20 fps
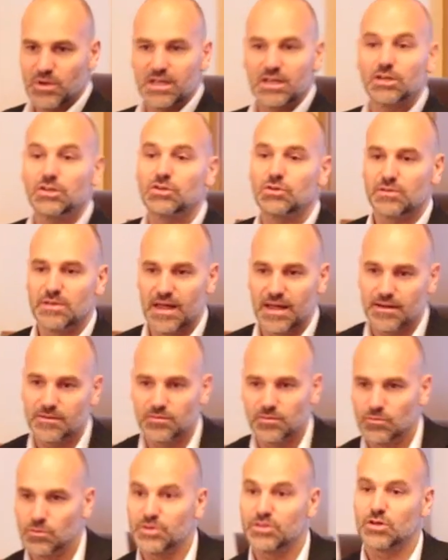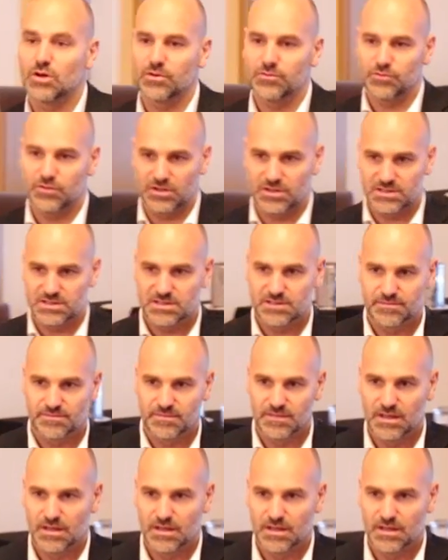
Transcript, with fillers: we can do that with confidence.